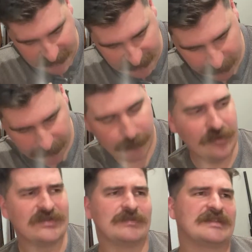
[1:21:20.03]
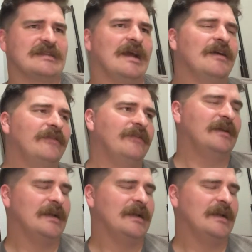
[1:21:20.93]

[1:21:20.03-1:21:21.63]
some stuff.